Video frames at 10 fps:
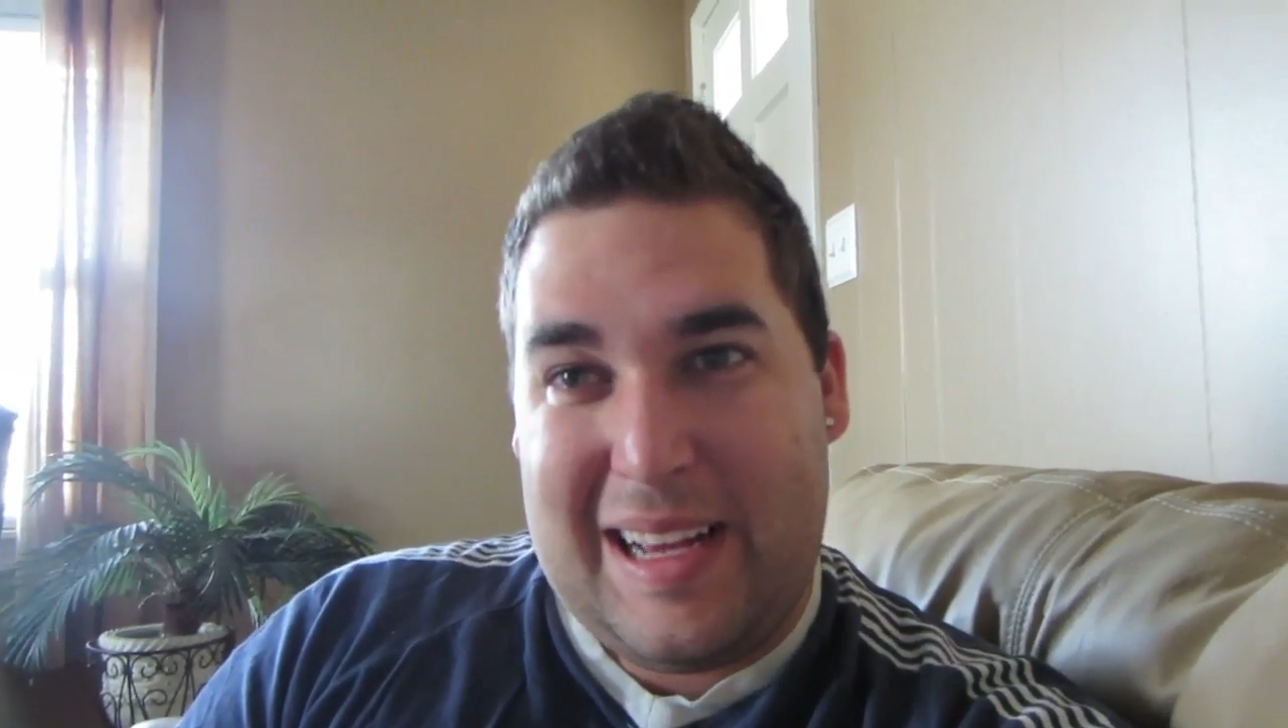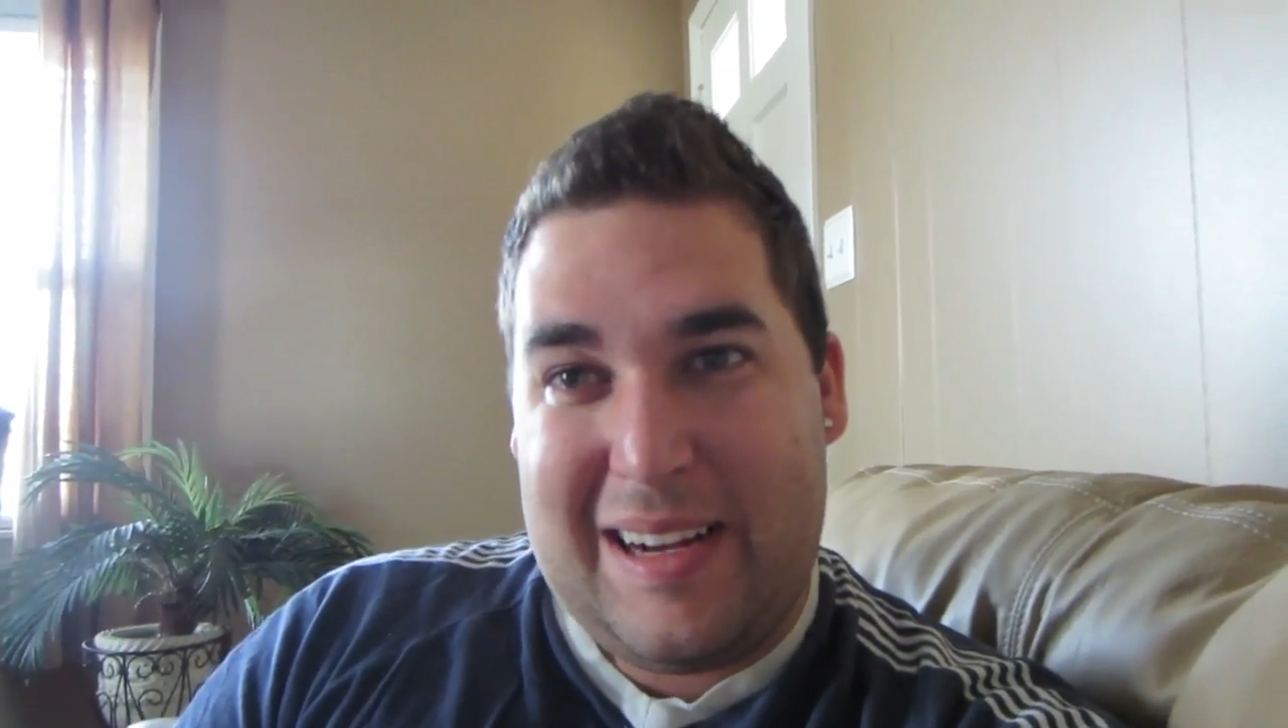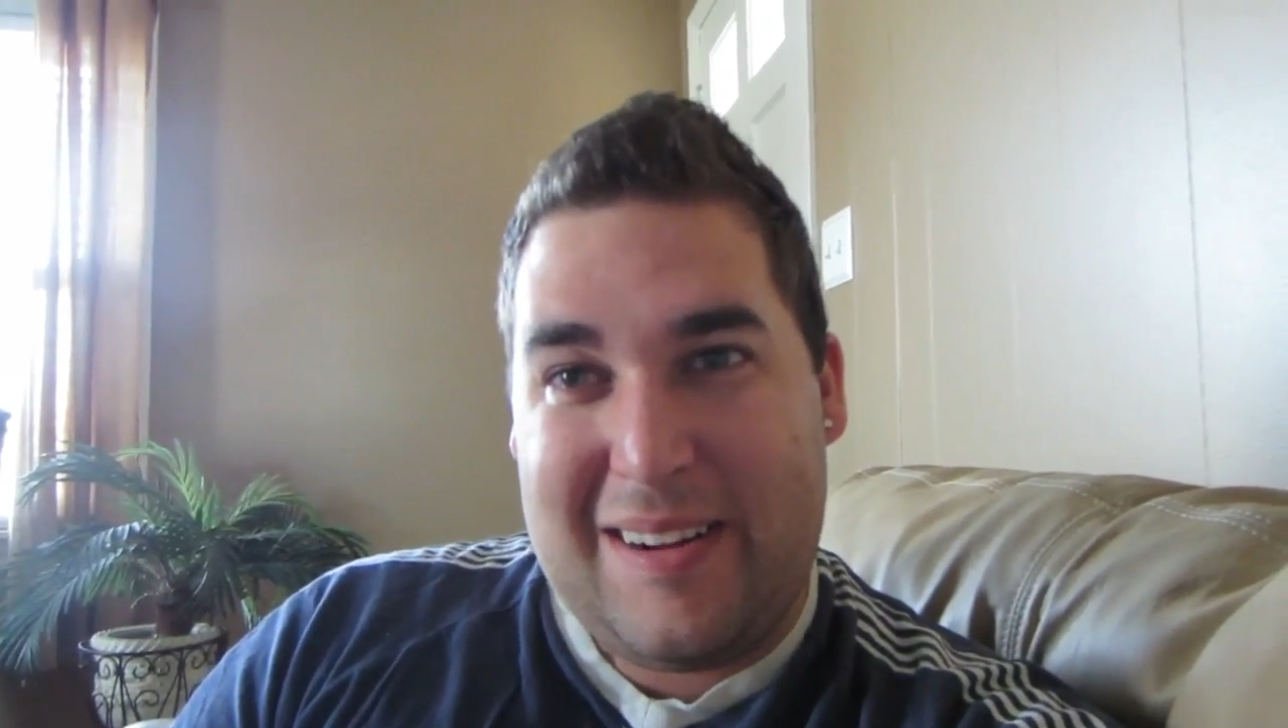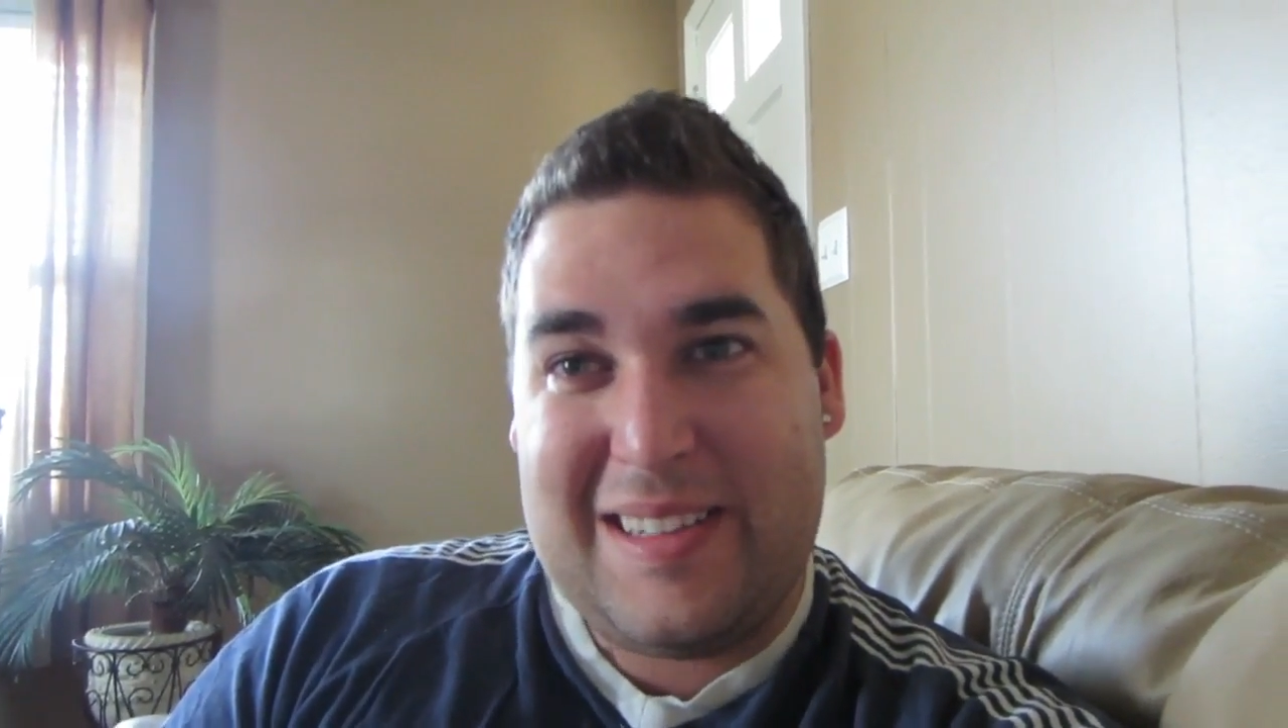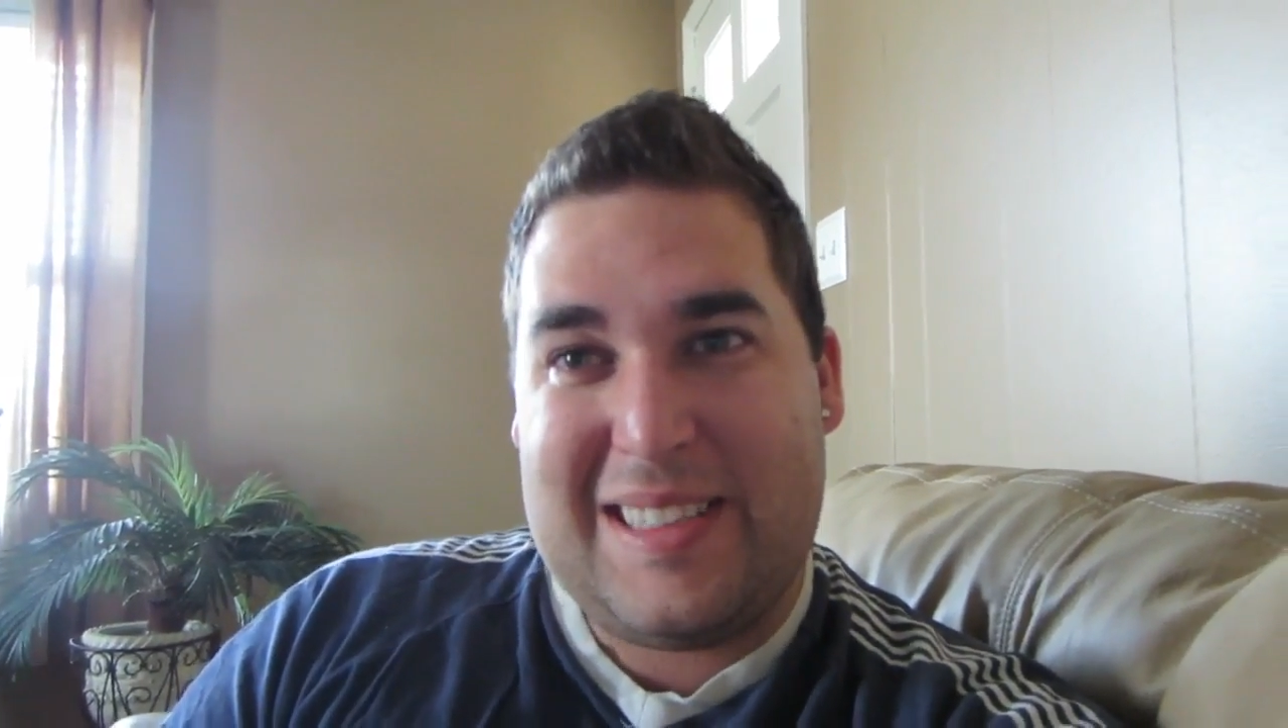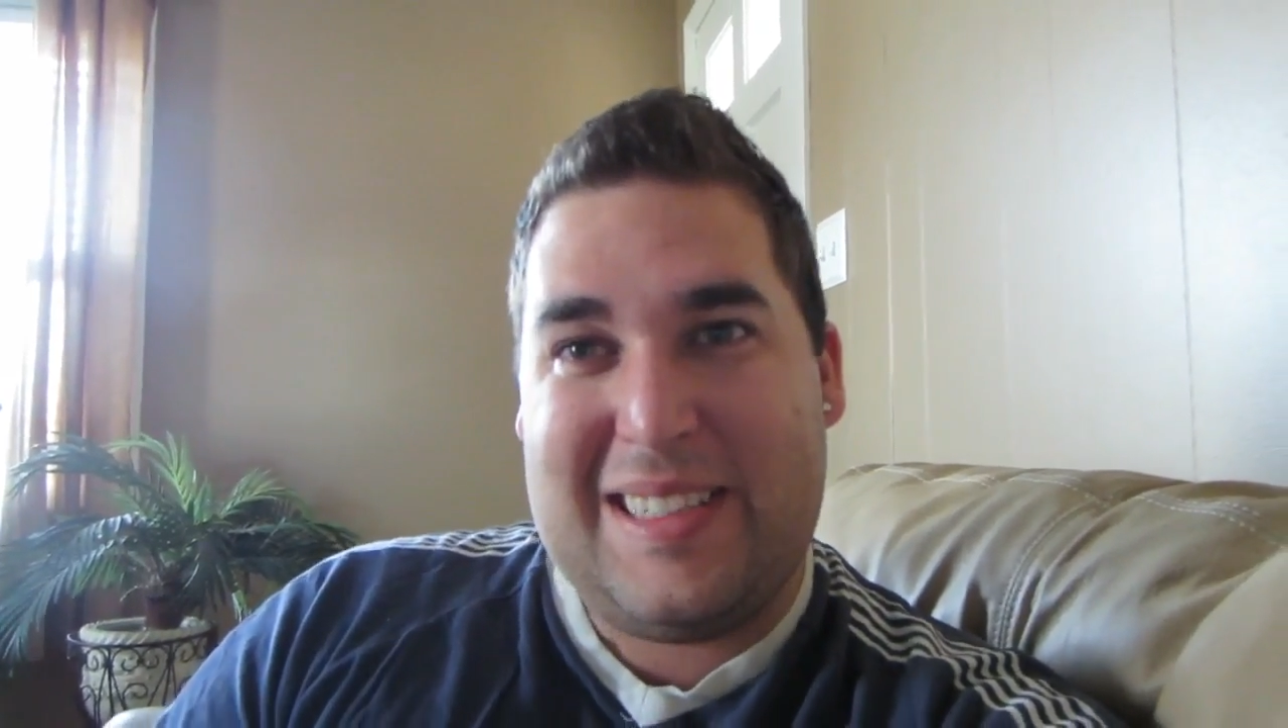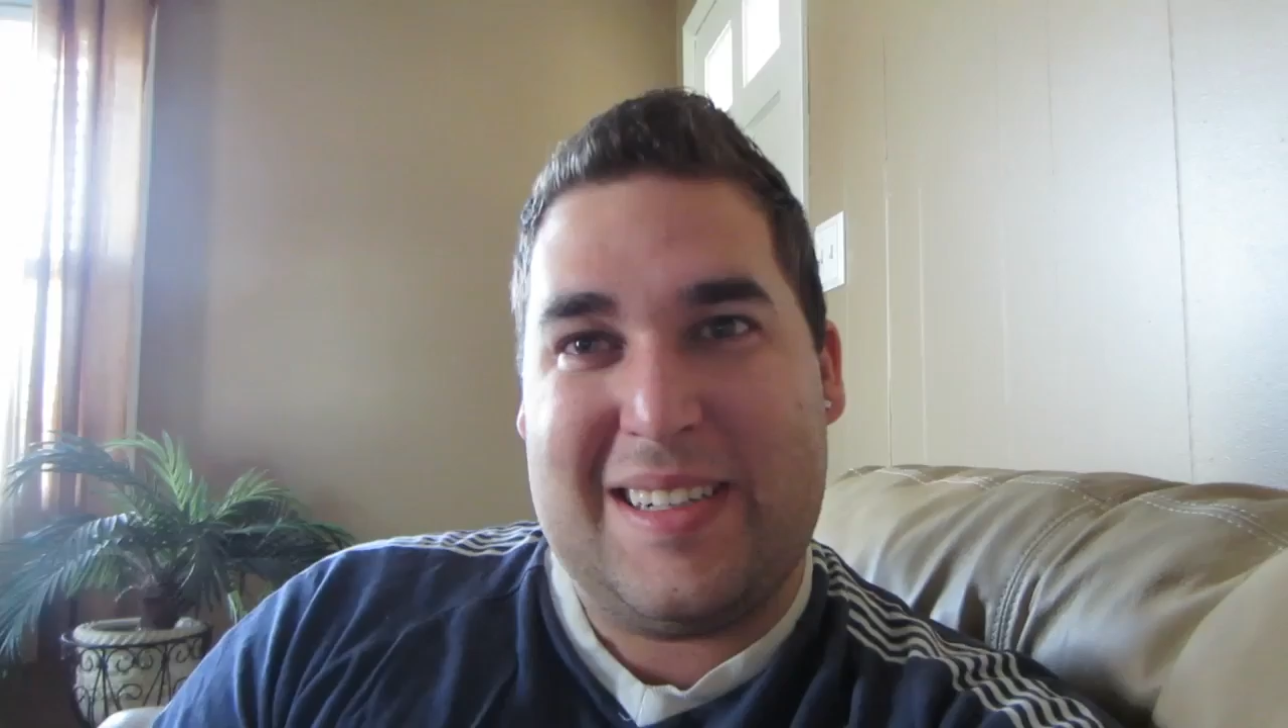energy